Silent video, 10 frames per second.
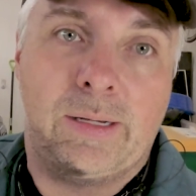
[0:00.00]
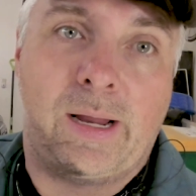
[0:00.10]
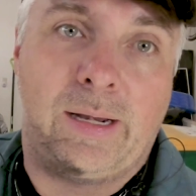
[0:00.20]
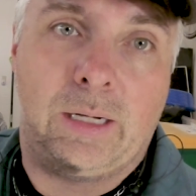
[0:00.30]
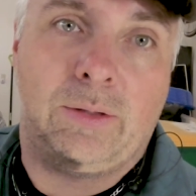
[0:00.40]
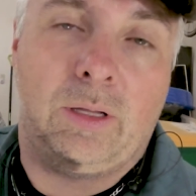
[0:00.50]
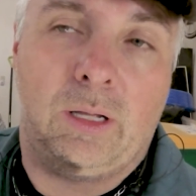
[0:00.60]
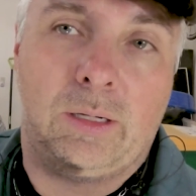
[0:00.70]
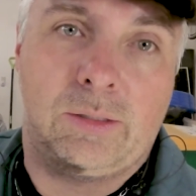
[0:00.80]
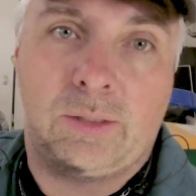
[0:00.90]
tighten down the
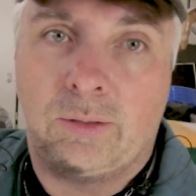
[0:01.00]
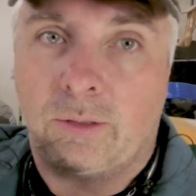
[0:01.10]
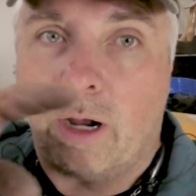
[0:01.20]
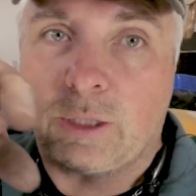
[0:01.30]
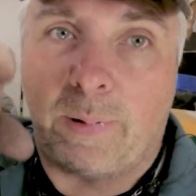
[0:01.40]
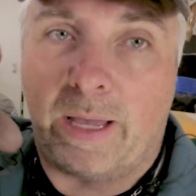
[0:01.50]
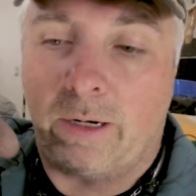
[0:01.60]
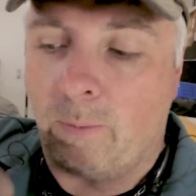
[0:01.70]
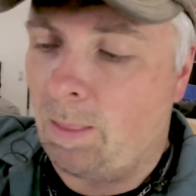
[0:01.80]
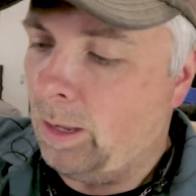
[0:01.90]
lugs, cross
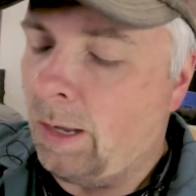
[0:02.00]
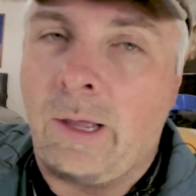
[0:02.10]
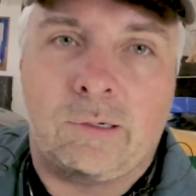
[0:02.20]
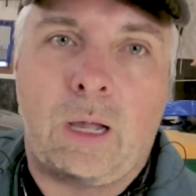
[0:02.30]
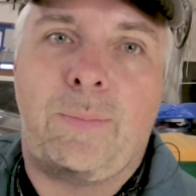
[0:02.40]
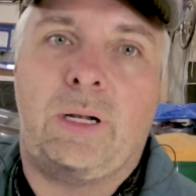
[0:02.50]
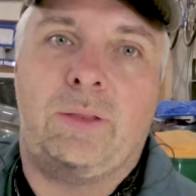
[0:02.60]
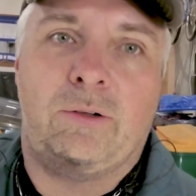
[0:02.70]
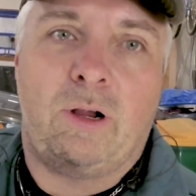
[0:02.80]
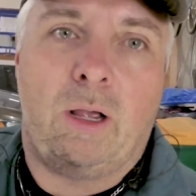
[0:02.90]
pattern, drop it
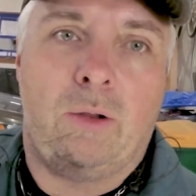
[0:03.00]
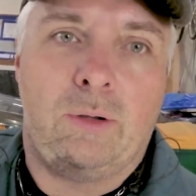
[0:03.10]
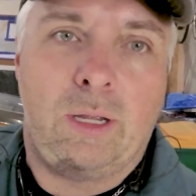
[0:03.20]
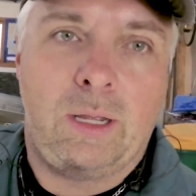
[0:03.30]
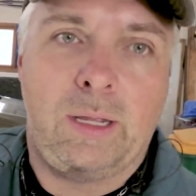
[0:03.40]
on the ground,